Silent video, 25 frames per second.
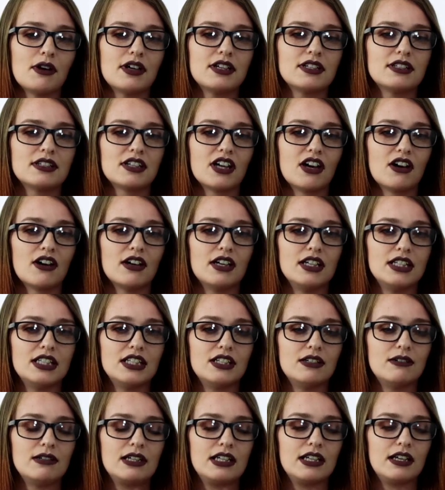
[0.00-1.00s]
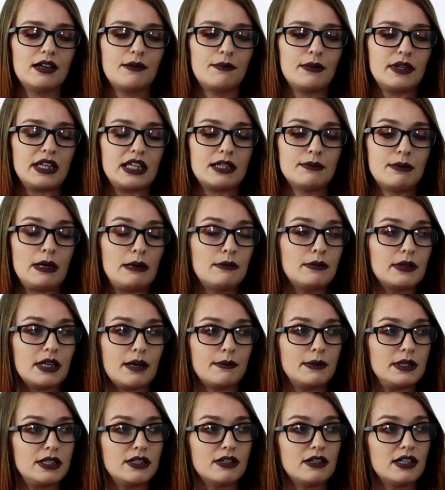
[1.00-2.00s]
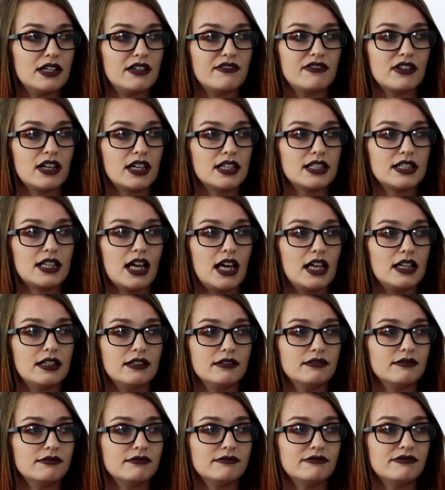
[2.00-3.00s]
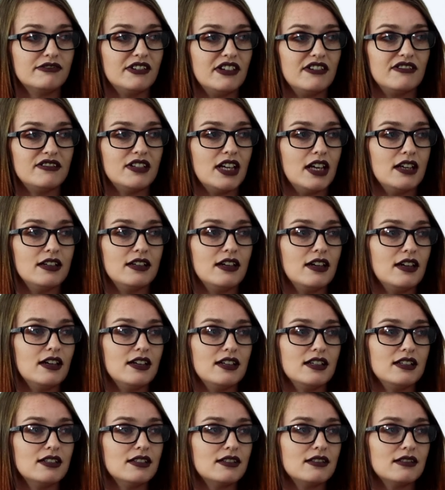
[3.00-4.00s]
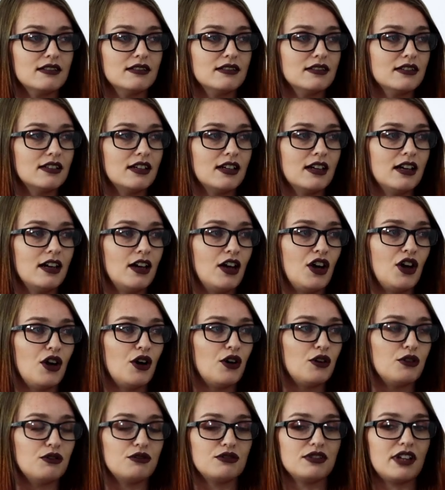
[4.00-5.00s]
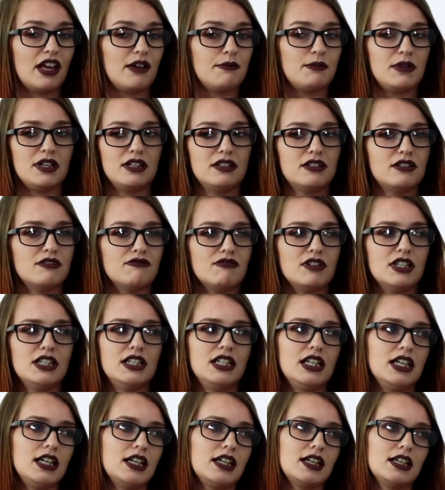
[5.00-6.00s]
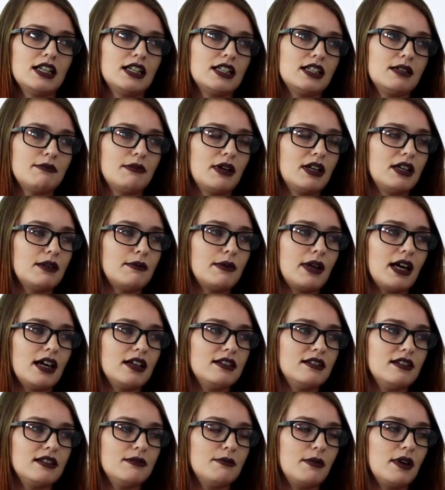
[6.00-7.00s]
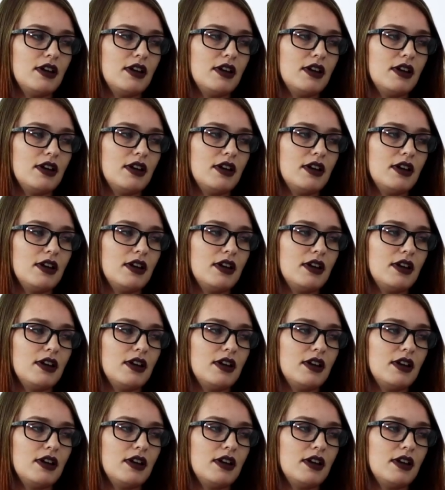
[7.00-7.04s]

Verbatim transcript: So I started doing it, but there's people that have been doing it for like ten, fifteen years, and oh, they've been to ridiculous amount of places.